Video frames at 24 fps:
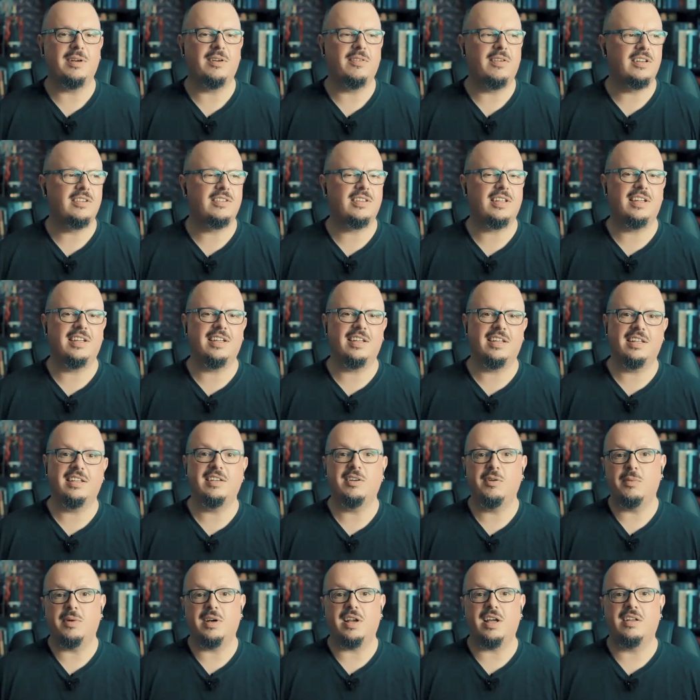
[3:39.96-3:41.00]
around us you know
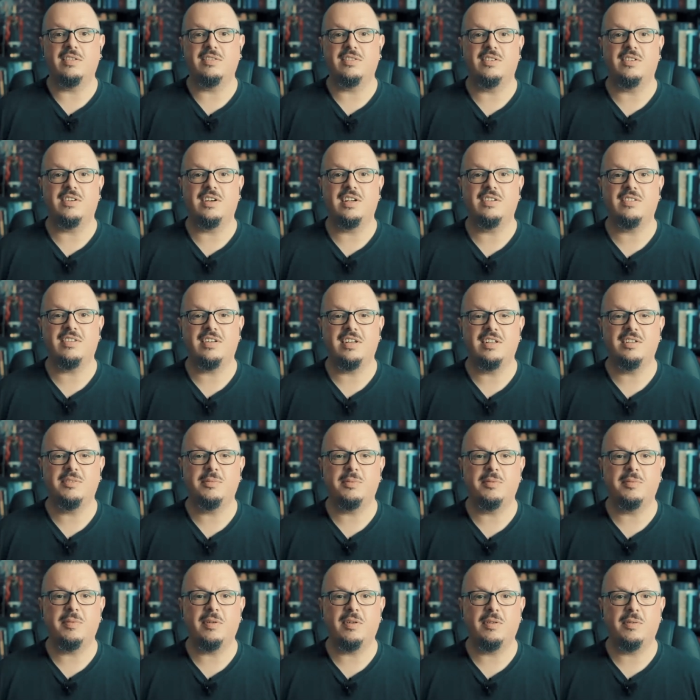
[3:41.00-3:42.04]
what concentration is.
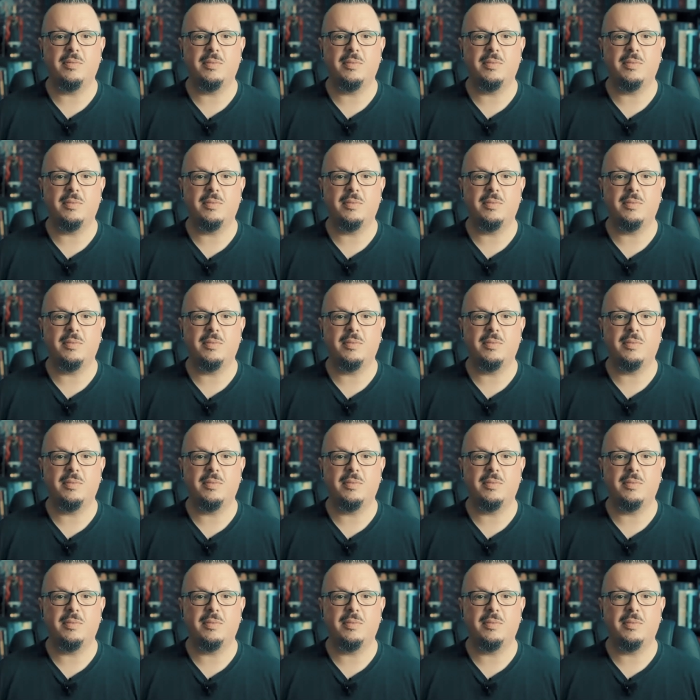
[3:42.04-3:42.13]
We've all